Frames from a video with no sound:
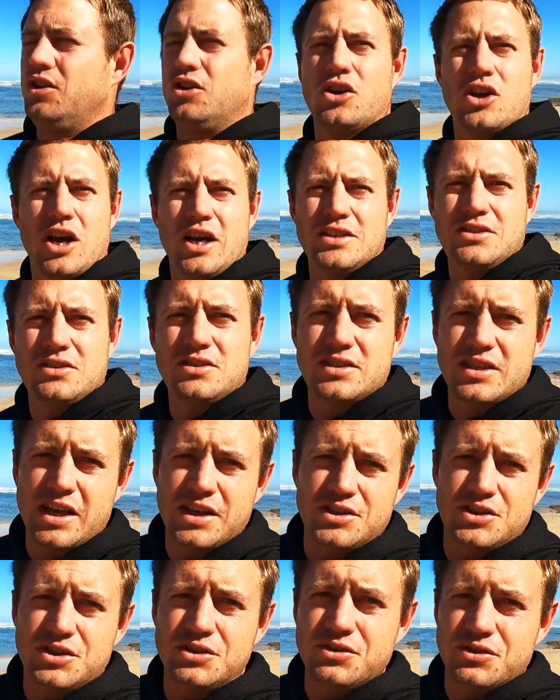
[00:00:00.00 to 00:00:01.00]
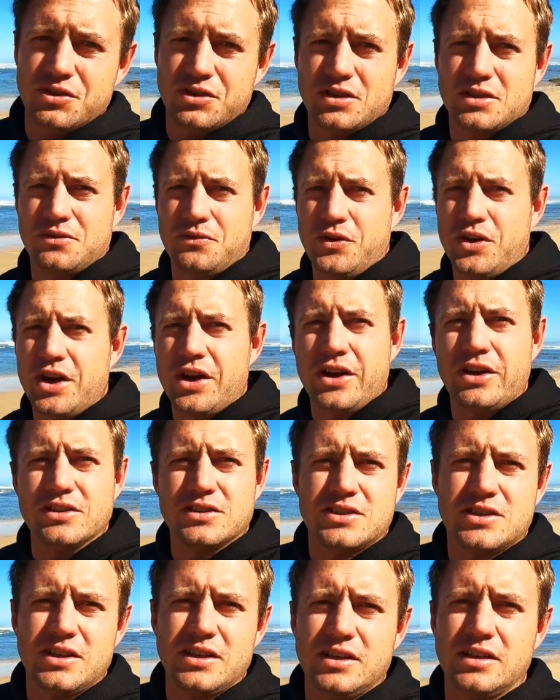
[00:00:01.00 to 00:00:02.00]
You guys just stay tuned to this video and
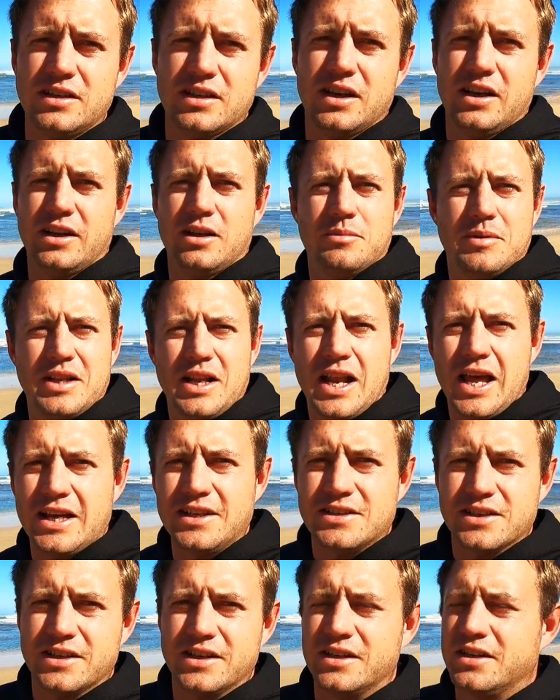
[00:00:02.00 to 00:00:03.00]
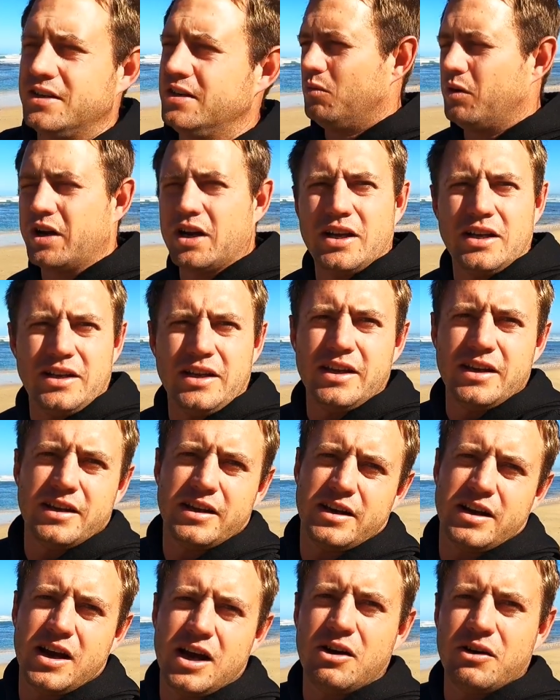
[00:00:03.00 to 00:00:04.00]
see a little bit later what I did
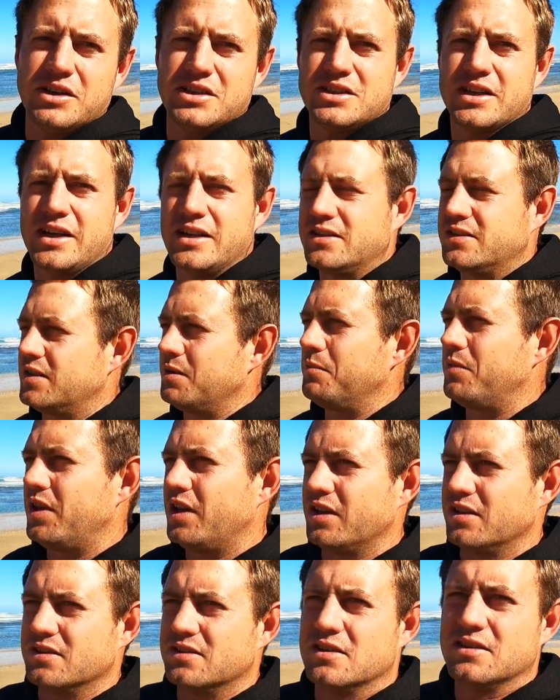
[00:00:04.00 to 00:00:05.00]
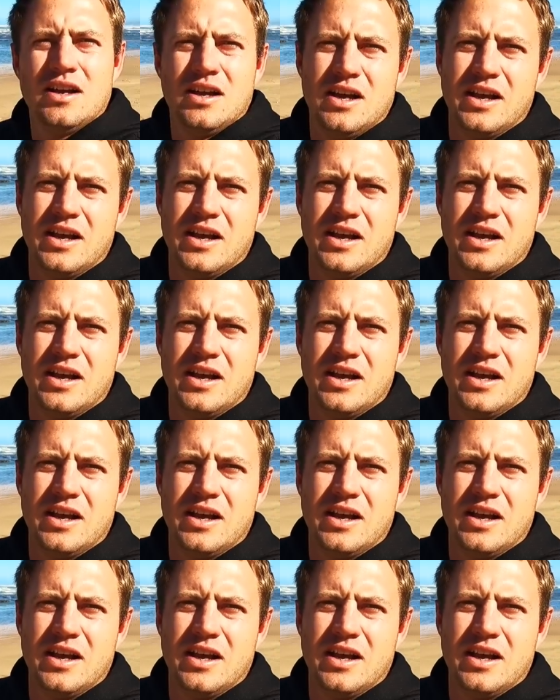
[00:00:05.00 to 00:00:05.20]
and how I changed some things